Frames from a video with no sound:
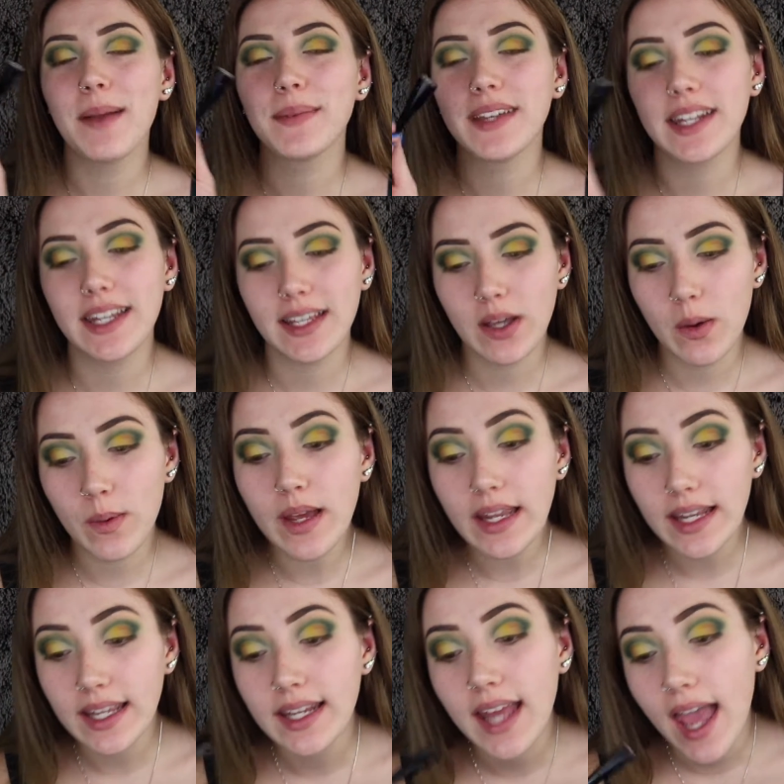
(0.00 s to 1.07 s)
I'm gonna go
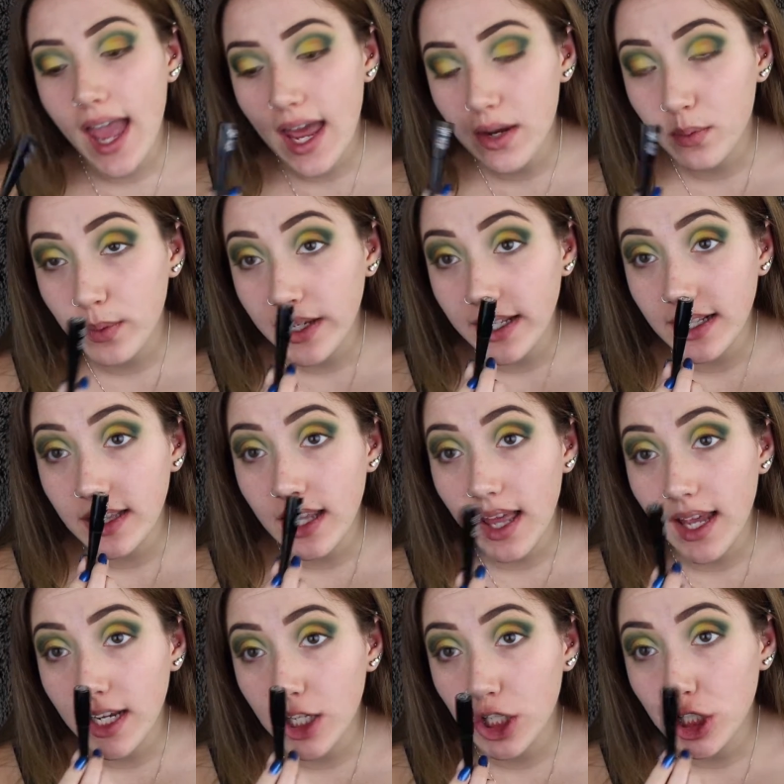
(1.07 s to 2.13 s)
in and add wing
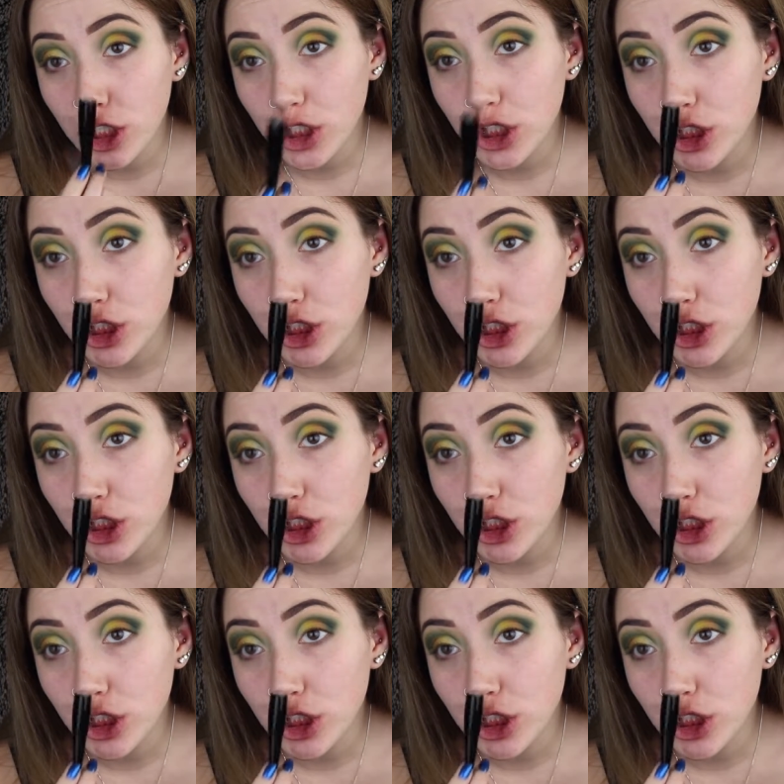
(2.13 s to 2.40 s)
liner.